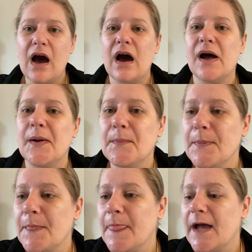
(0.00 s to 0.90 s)

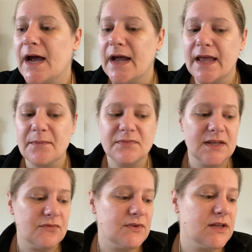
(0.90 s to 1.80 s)
I am
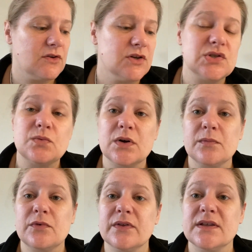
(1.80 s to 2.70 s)
definitely going to work
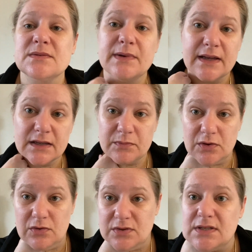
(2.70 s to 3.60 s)
more on this blanket
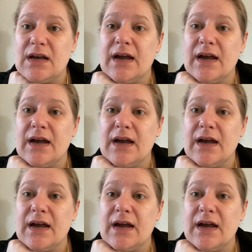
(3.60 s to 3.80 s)
because